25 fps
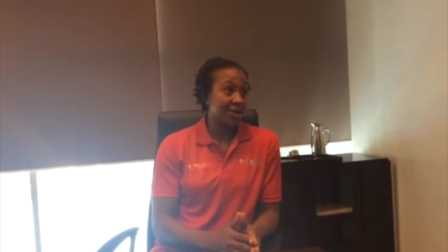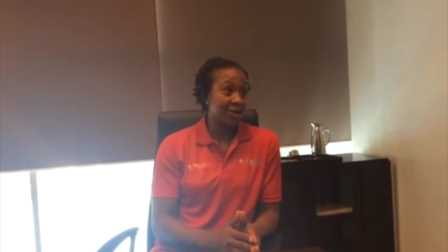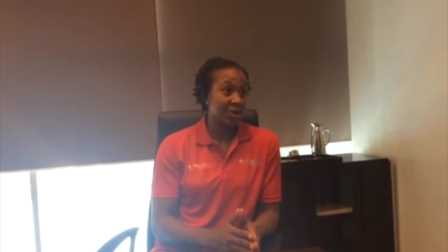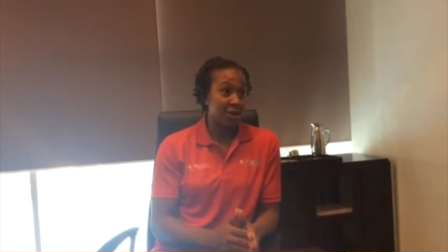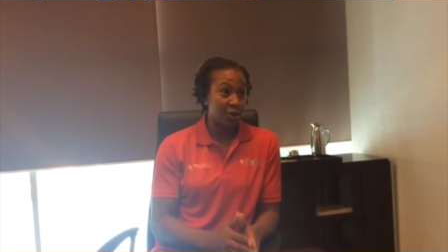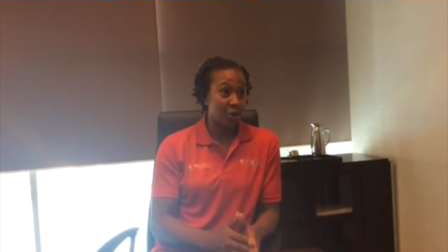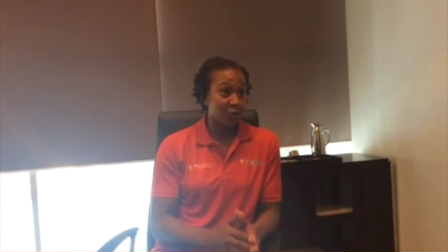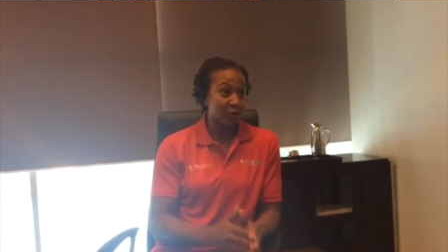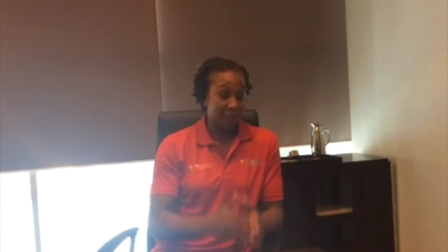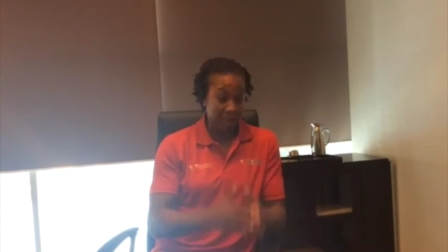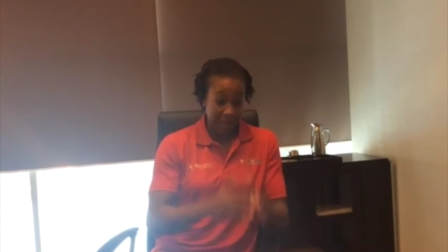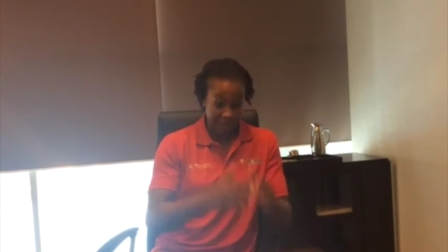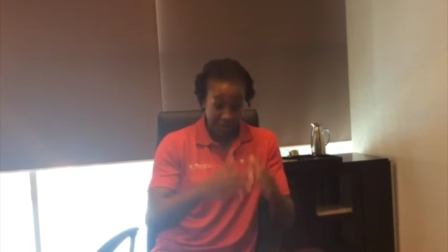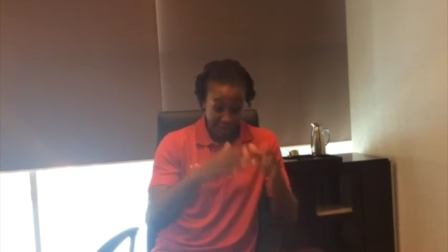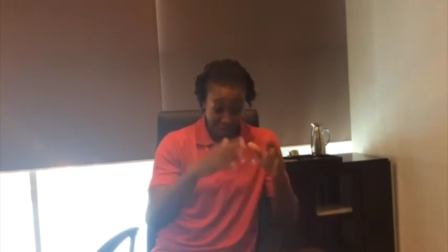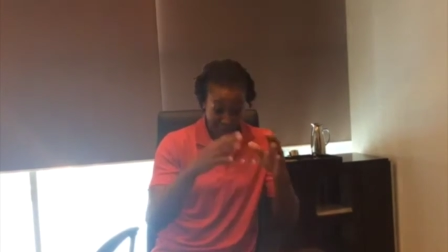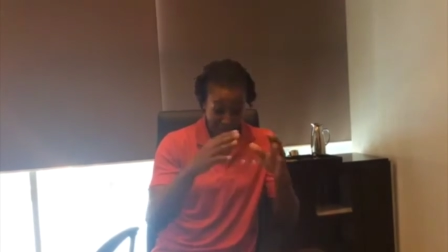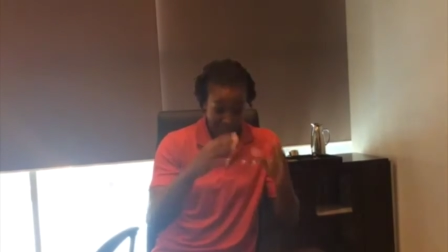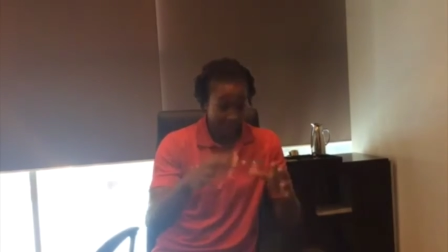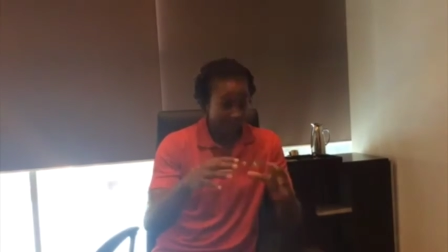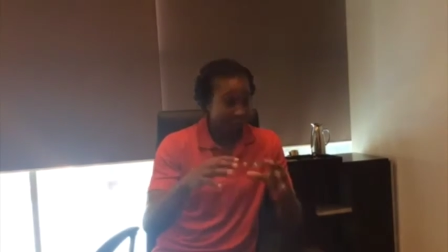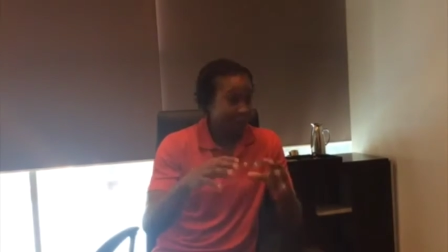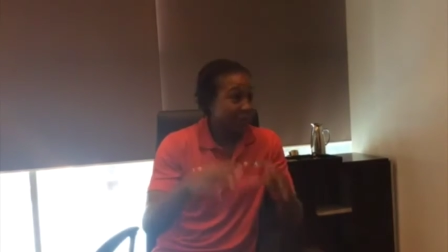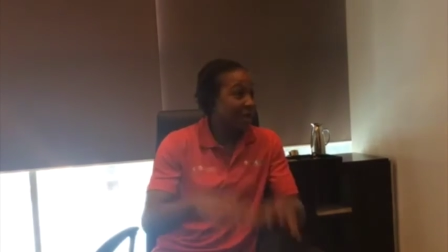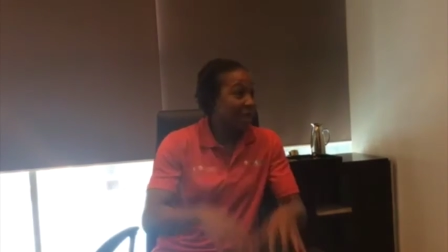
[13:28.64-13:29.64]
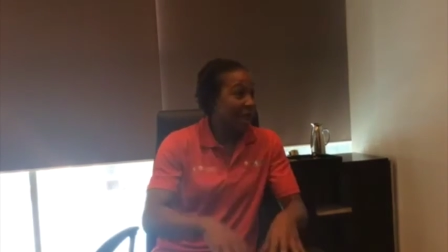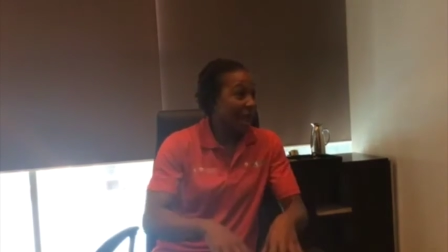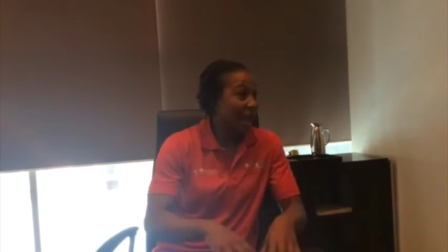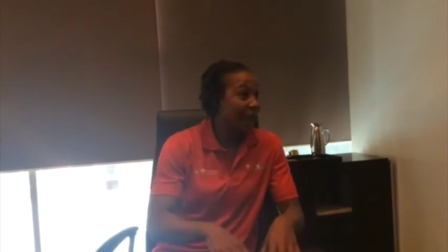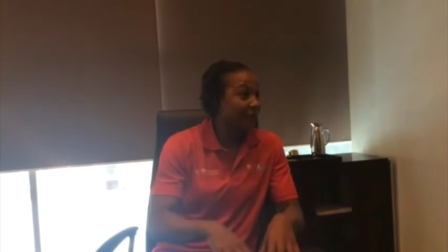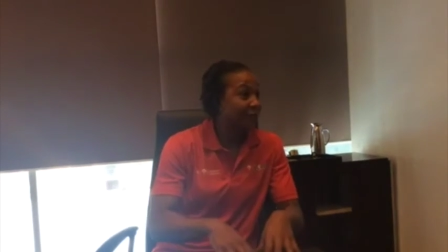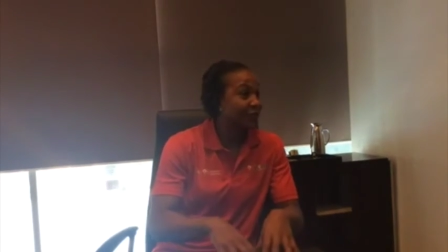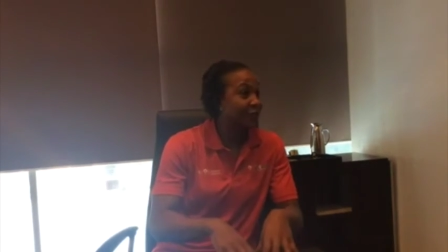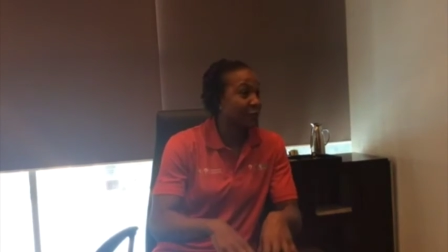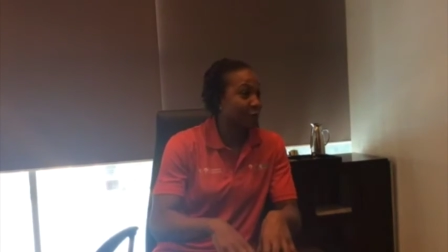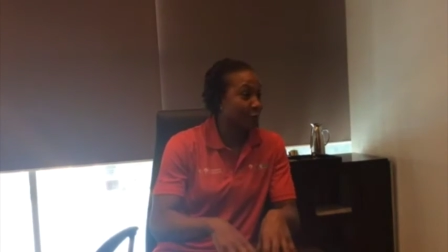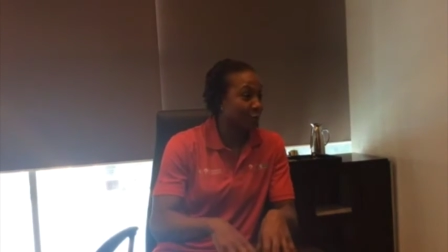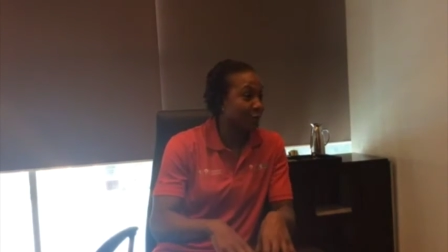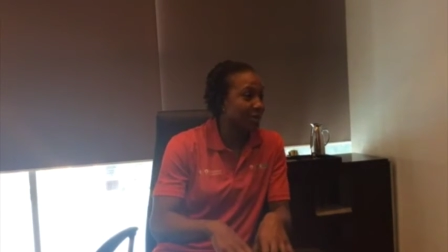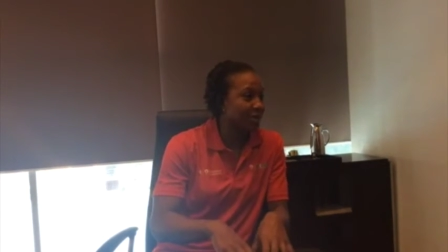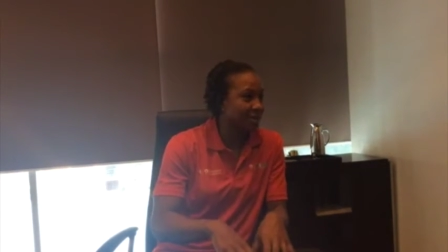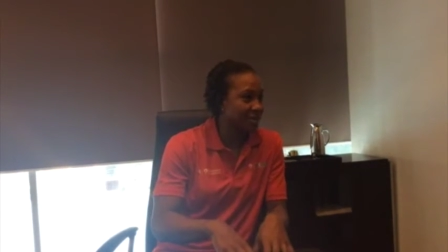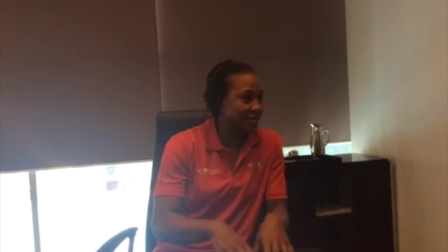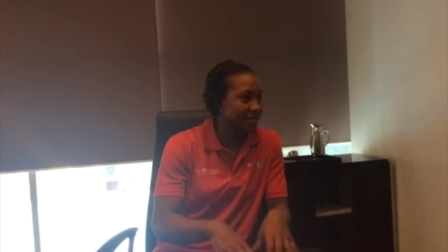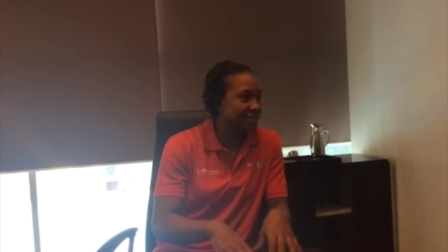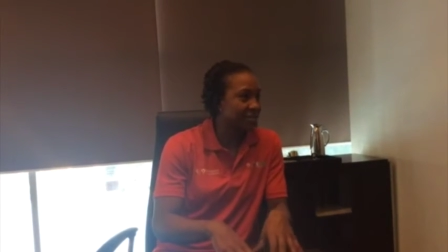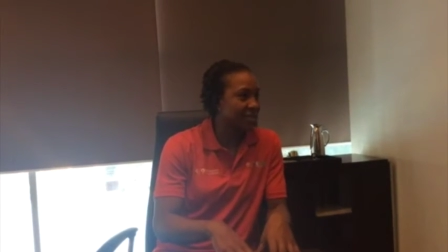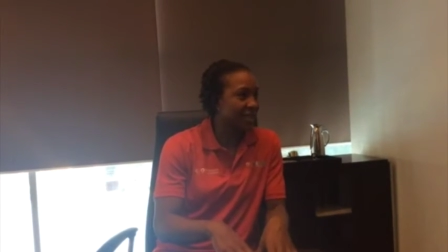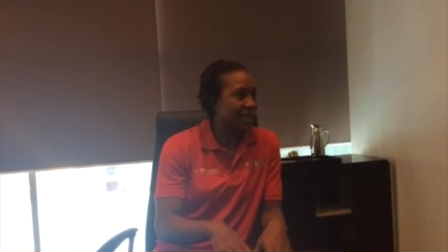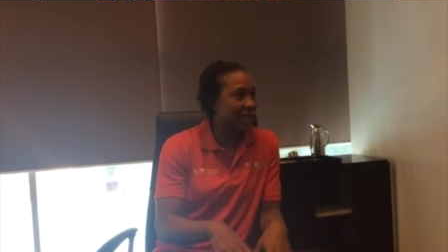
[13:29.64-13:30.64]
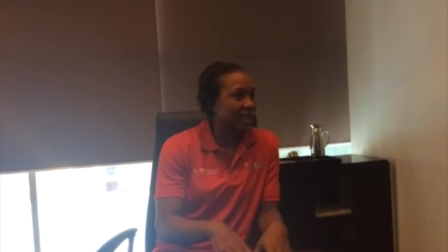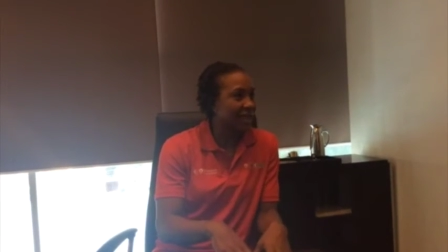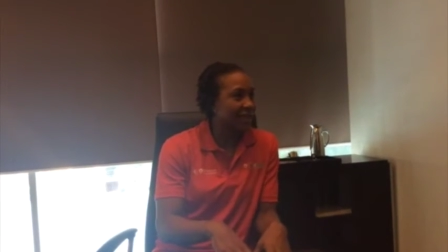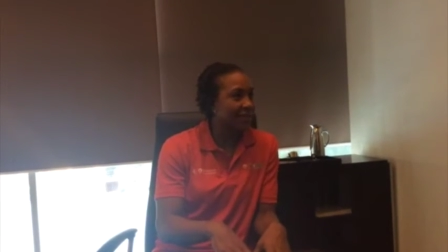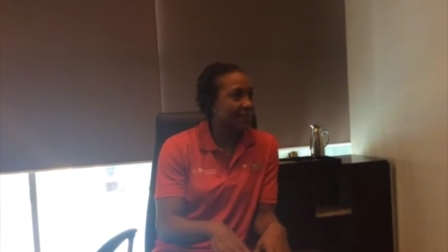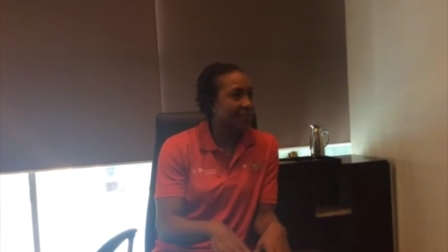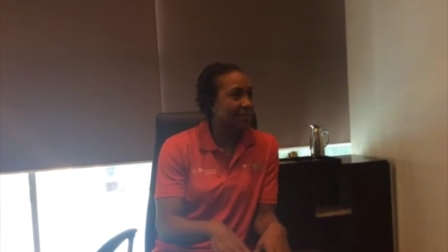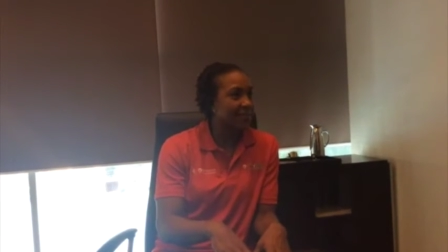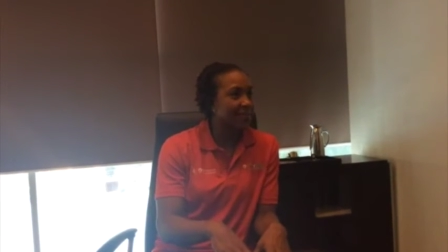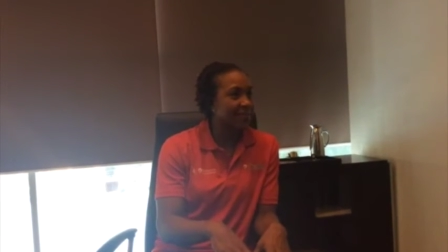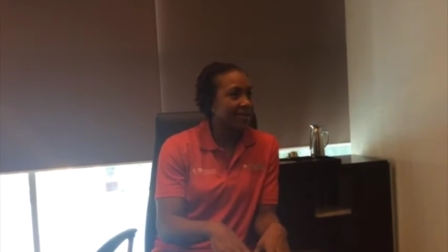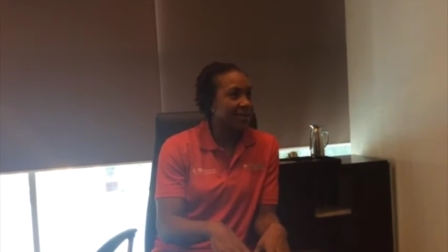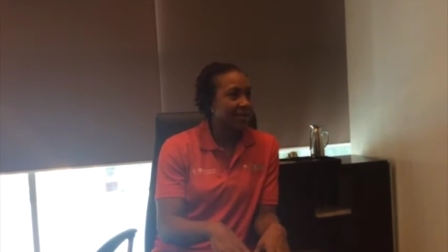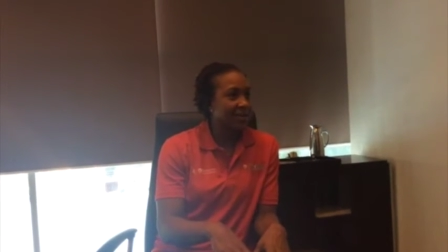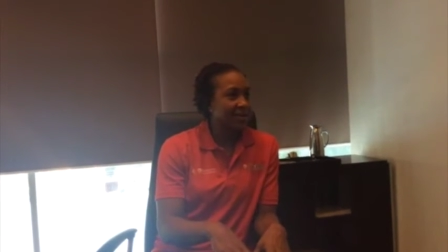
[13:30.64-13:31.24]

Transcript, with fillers: know, like, okay, we have to win this game.